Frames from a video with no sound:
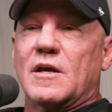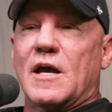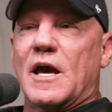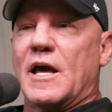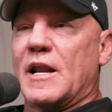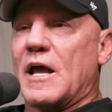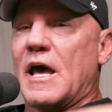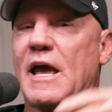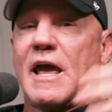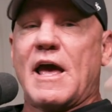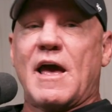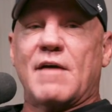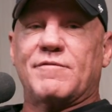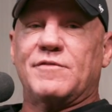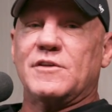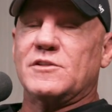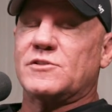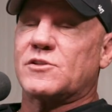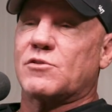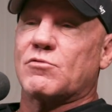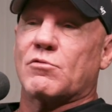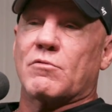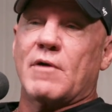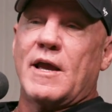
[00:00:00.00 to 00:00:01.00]
and I have
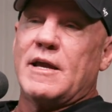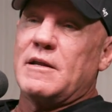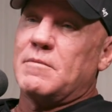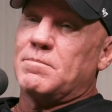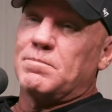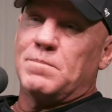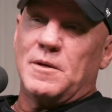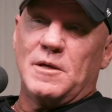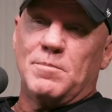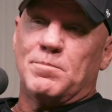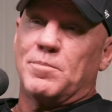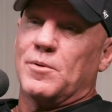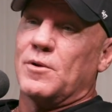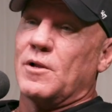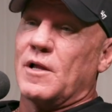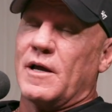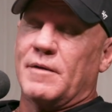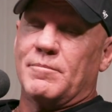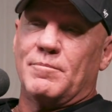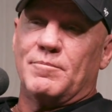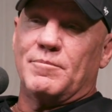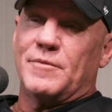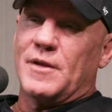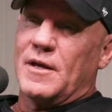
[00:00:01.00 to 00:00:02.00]
these great people.
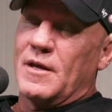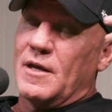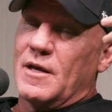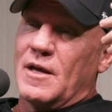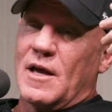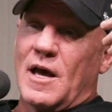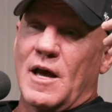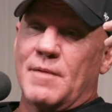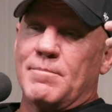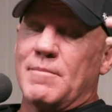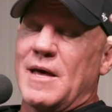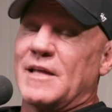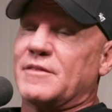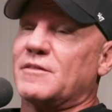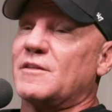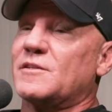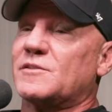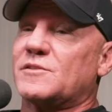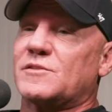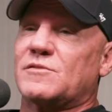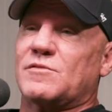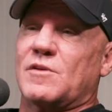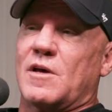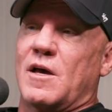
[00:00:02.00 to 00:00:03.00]
I met
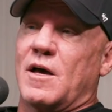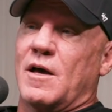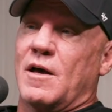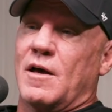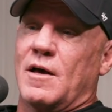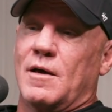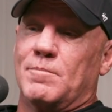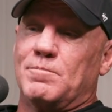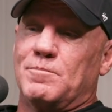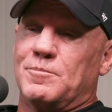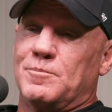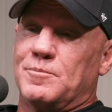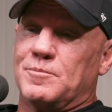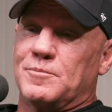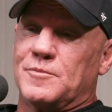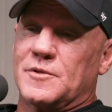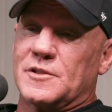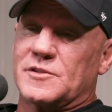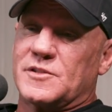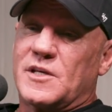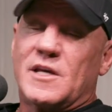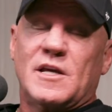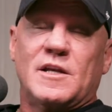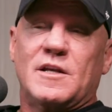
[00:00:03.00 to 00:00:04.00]
this
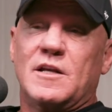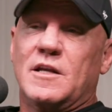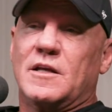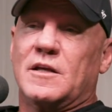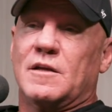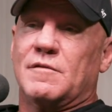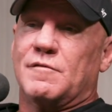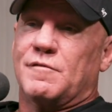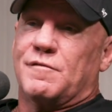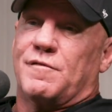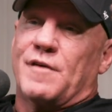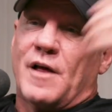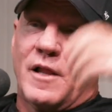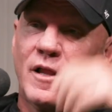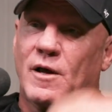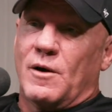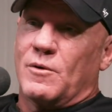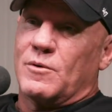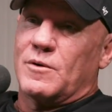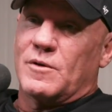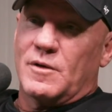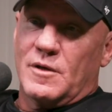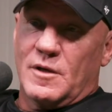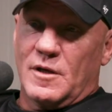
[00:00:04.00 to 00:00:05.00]
Indian
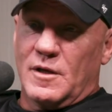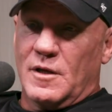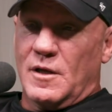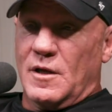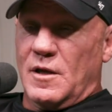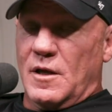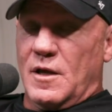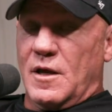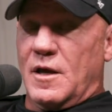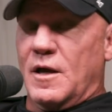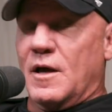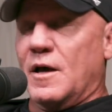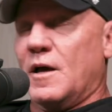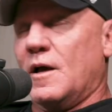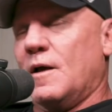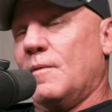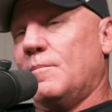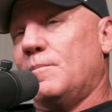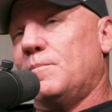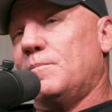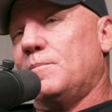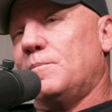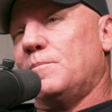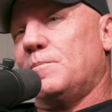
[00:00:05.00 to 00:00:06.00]
fellow named
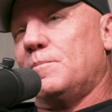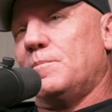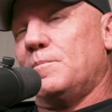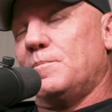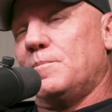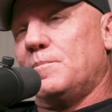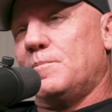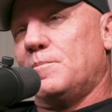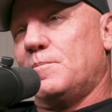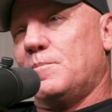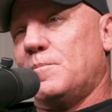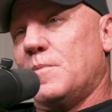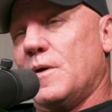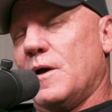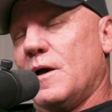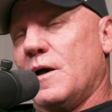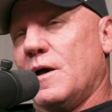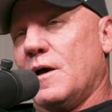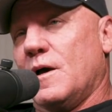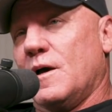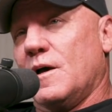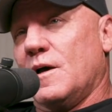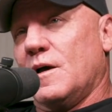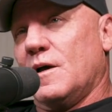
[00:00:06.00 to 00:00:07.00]

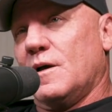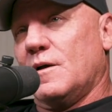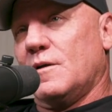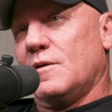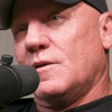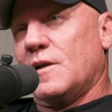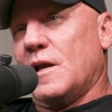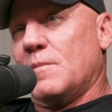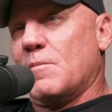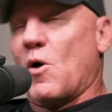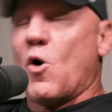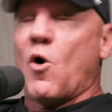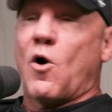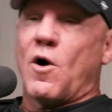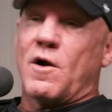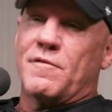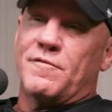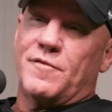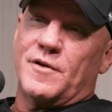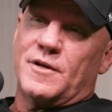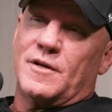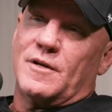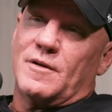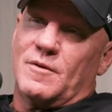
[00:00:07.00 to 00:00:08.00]

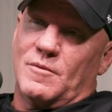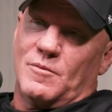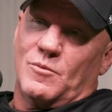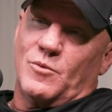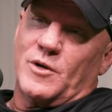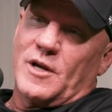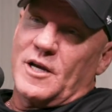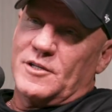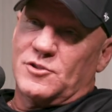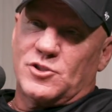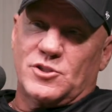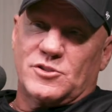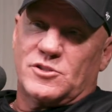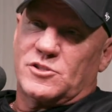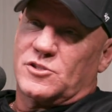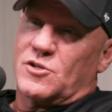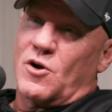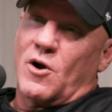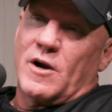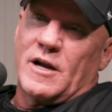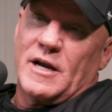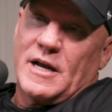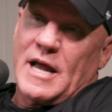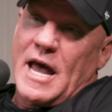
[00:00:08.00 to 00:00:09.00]
Arvind when I just
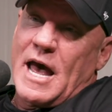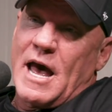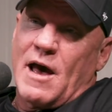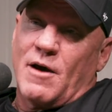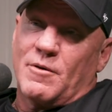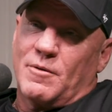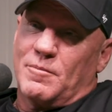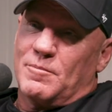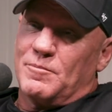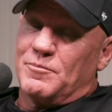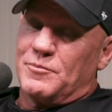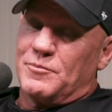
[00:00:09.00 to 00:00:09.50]
started out